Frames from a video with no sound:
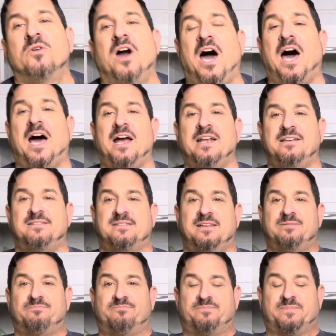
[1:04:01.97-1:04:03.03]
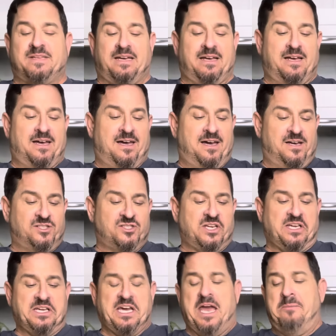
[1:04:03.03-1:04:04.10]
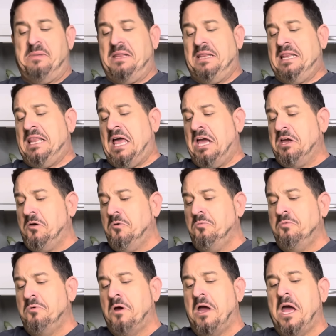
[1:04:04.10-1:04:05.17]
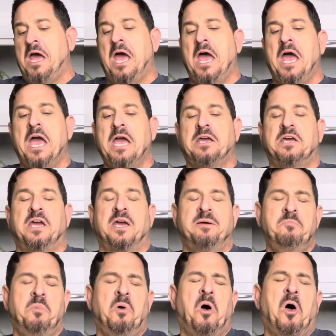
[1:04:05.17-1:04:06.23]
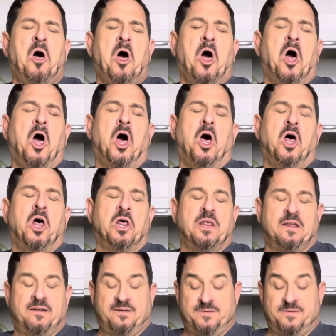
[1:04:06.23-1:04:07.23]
God. She came in like a wrecking ball.